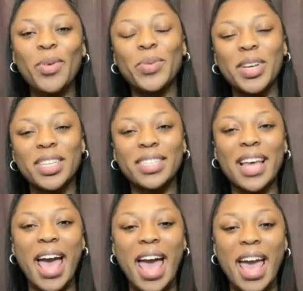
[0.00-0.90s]
was
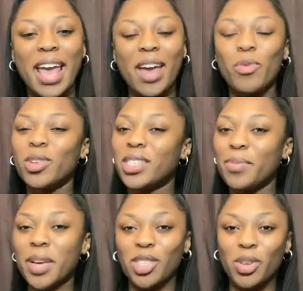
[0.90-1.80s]
a what's
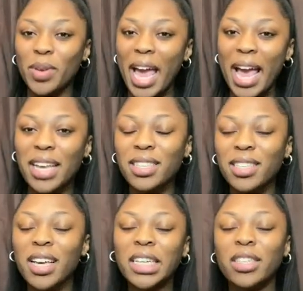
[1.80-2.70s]
in my suitcase.